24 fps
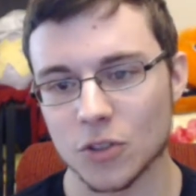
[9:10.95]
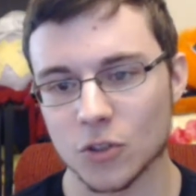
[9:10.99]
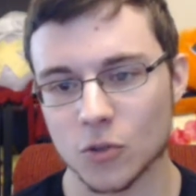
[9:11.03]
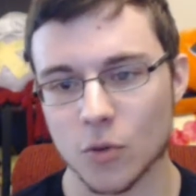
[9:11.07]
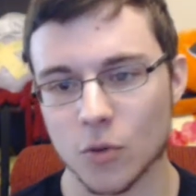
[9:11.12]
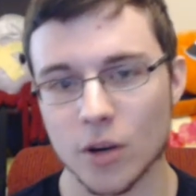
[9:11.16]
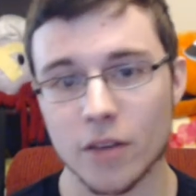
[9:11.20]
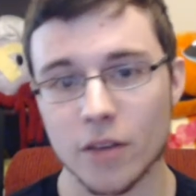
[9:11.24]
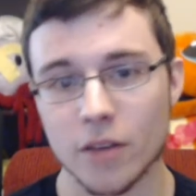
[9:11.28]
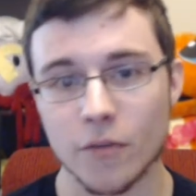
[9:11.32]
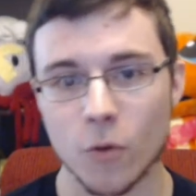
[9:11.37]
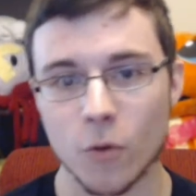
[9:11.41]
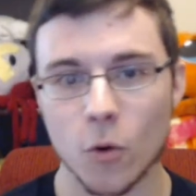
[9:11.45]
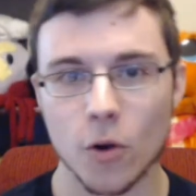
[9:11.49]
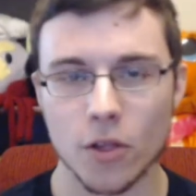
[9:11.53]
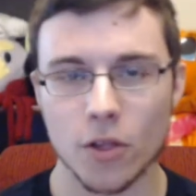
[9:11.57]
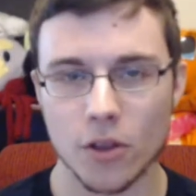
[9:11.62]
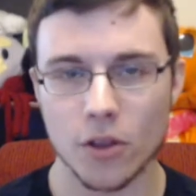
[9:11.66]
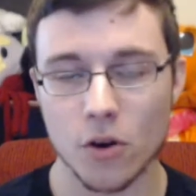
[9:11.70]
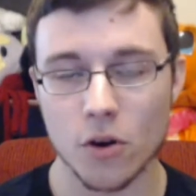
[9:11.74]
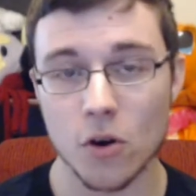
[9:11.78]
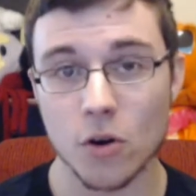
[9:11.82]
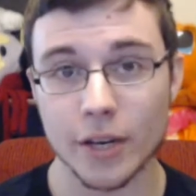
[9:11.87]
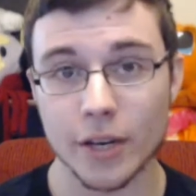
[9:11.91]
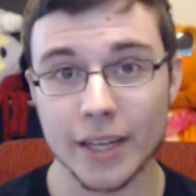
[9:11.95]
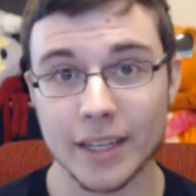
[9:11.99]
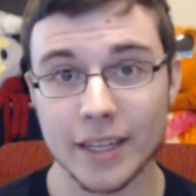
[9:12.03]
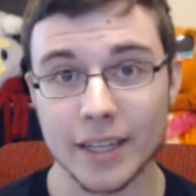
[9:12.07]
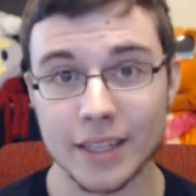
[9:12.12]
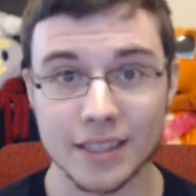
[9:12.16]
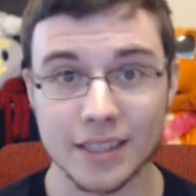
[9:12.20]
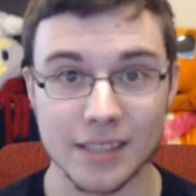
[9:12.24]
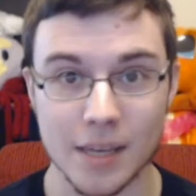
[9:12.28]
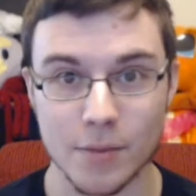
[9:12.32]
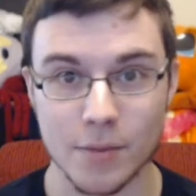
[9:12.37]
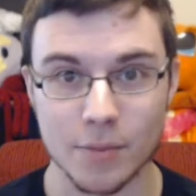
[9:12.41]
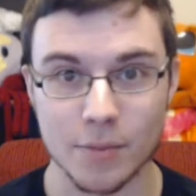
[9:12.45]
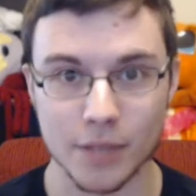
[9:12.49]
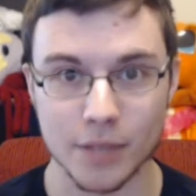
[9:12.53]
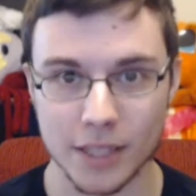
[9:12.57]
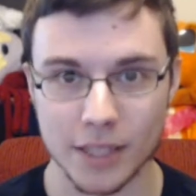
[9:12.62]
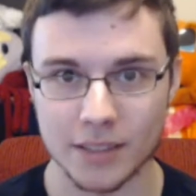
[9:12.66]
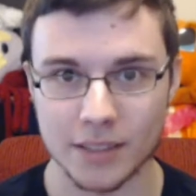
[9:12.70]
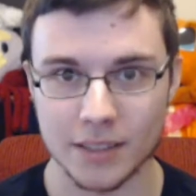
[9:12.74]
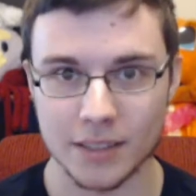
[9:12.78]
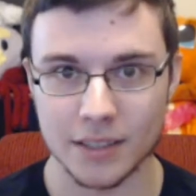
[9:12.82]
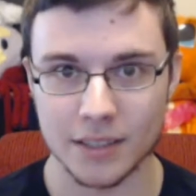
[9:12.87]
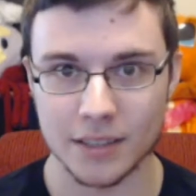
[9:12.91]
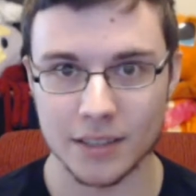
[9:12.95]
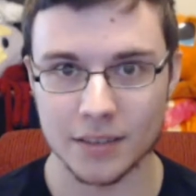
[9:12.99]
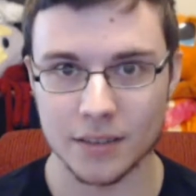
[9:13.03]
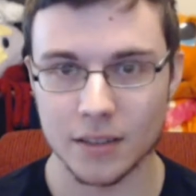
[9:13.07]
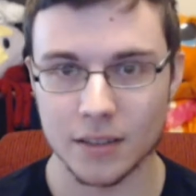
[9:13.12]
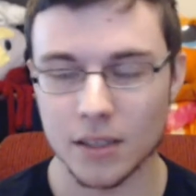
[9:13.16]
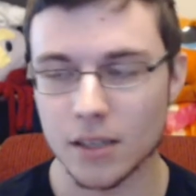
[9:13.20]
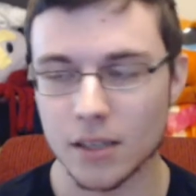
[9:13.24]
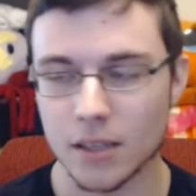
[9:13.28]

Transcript: 24th are all getting the same placing